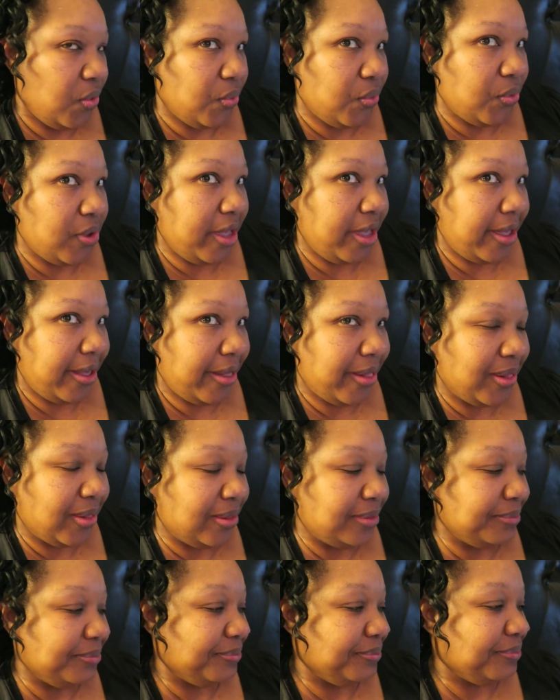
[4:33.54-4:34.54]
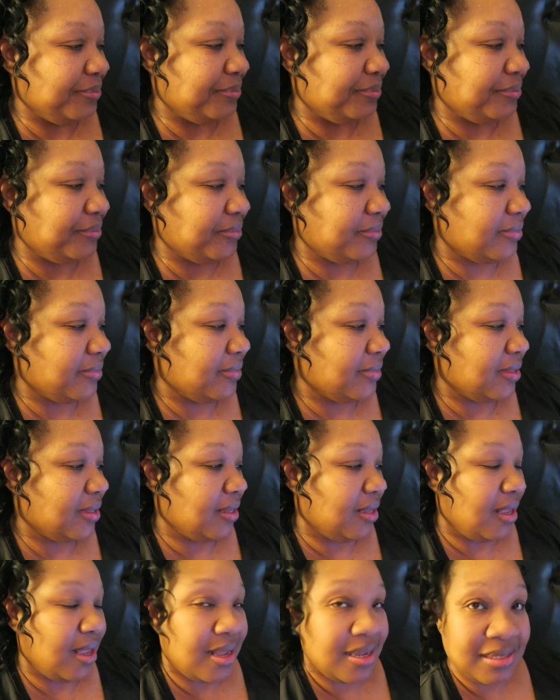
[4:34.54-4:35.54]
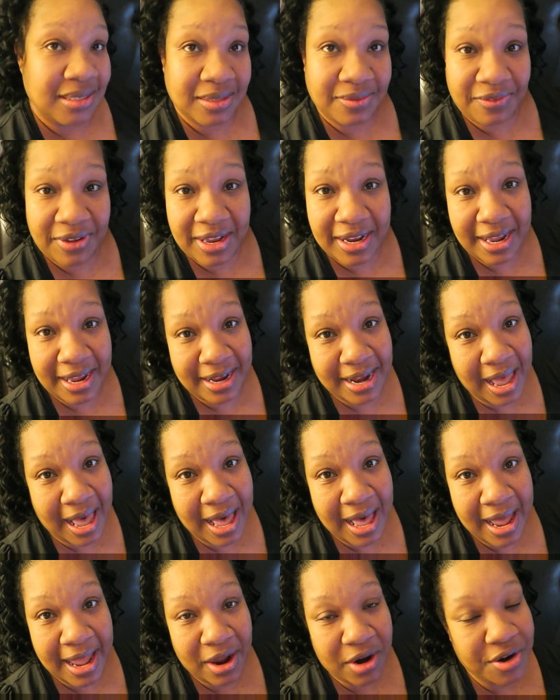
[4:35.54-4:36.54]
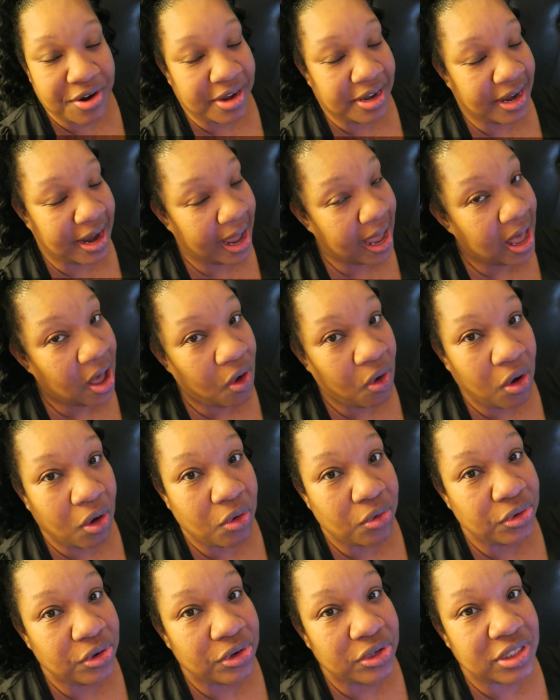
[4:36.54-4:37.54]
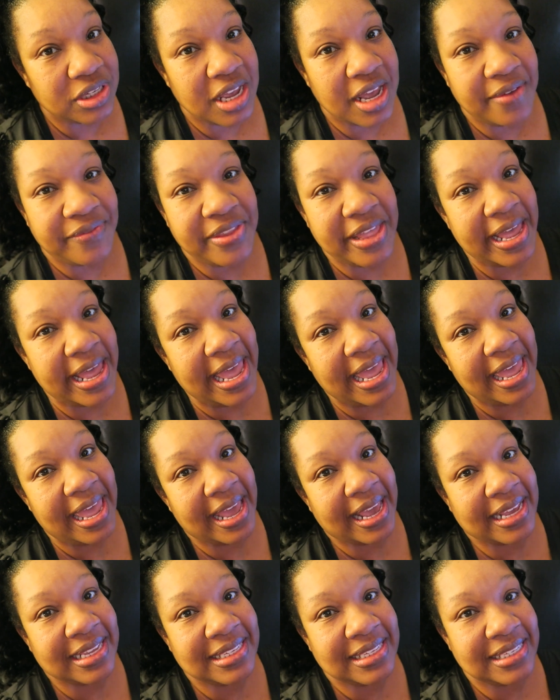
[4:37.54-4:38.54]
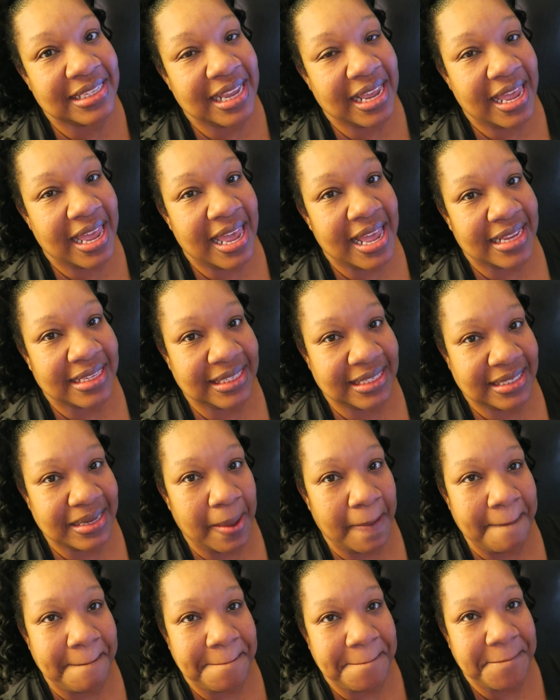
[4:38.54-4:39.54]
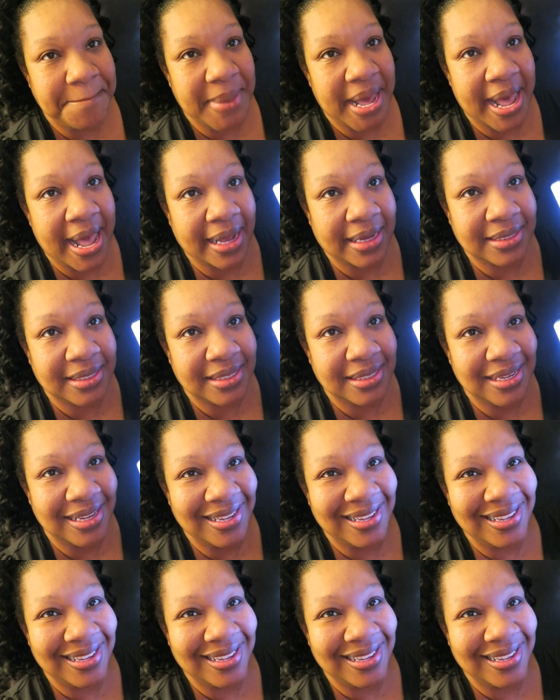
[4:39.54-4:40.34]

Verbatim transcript: Well, Savannah and I are now owners of the XS Max.